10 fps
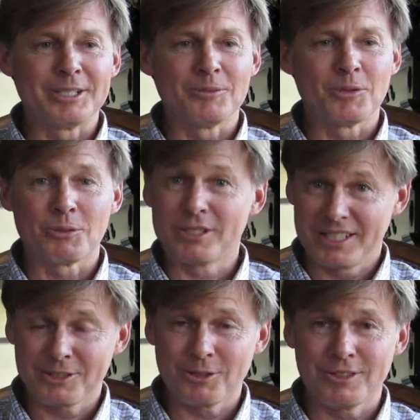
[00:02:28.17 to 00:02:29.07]
There were
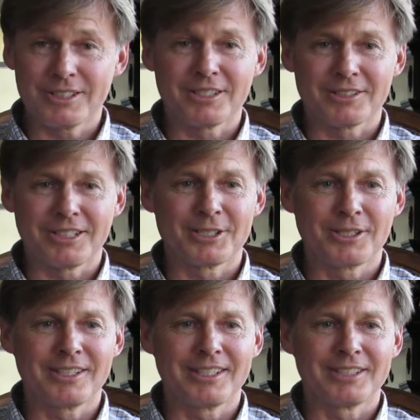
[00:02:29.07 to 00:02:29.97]
6 of us, as I
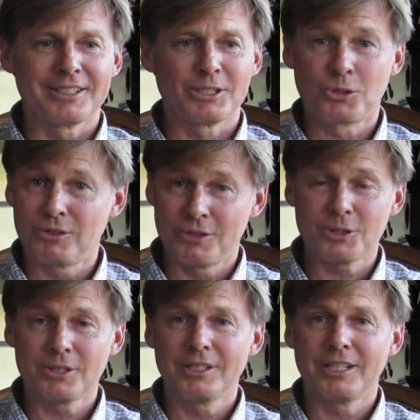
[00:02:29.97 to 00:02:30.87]
said, and 2 of
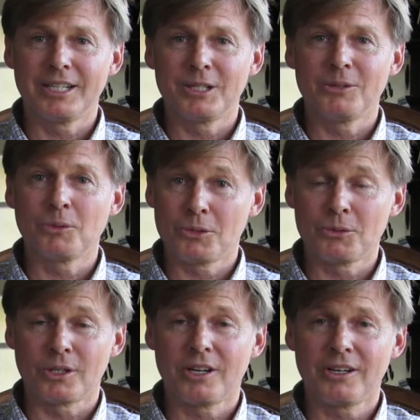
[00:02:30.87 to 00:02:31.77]
us went
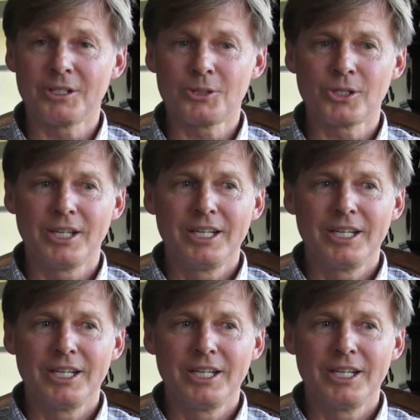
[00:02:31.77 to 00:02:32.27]
through college.